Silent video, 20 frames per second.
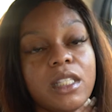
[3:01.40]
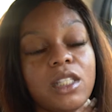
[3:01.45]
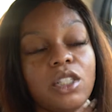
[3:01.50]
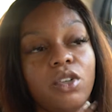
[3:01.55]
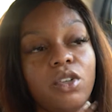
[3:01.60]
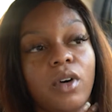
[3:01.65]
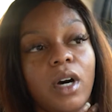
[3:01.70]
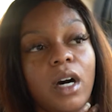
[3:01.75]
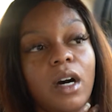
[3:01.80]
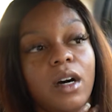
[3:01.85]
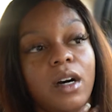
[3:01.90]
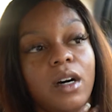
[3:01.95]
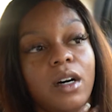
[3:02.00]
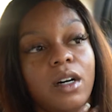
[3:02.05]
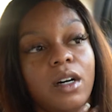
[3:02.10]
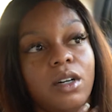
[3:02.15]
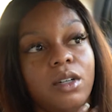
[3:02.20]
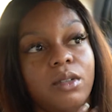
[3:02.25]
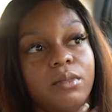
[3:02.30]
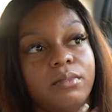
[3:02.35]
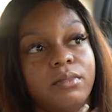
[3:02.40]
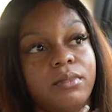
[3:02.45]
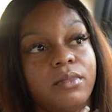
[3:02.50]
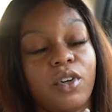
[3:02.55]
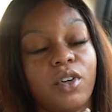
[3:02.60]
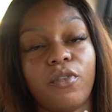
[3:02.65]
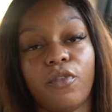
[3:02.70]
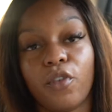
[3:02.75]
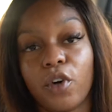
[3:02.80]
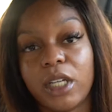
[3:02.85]
to um,
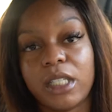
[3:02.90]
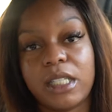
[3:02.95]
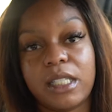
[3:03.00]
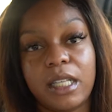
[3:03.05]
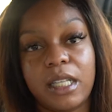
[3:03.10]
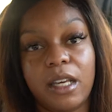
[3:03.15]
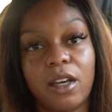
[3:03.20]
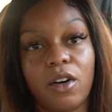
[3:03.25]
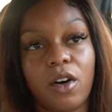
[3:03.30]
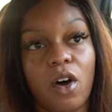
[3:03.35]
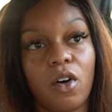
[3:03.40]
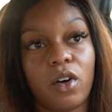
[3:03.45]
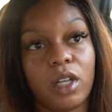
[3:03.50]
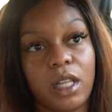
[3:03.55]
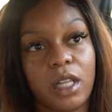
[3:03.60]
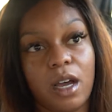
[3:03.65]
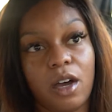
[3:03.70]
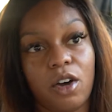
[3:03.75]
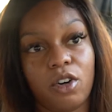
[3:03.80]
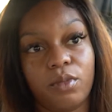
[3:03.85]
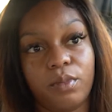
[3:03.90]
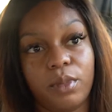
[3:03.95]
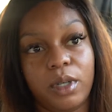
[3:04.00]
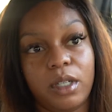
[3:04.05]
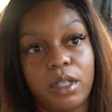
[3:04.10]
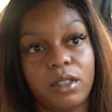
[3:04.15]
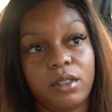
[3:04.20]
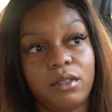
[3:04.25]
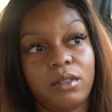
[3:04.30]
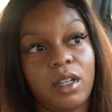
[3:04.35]
Fort Sill,
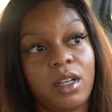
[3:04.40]
Oklahoma.